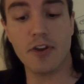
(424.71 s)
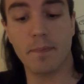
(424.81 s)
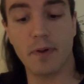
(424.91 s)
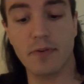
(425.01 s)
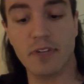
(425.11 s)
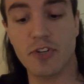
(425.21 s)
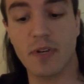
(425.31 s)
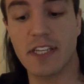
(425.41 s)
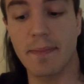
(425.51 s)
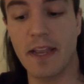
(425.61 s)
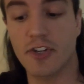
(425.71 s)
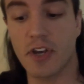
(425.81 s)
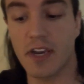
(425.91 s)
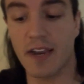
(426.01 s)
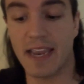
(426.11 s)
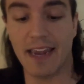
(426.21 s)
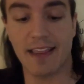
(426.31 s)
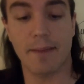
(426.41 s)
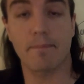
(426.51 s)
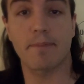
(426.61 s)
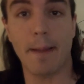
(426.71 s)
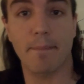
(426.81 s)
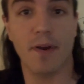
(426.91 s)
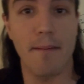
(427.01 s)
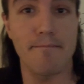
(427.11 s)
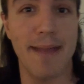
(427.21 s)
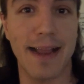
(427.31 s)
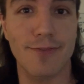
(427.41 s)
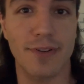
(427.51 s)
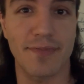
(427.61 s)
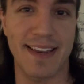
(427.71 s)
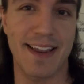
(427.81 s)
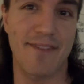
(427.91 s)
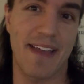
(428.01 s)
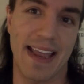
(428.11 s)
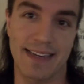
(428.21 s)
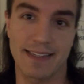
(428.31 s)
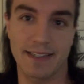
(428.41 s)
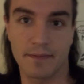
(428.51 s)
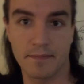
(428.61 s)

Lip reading: your protein drinks to make sure you're getting the proper amount of EFAs.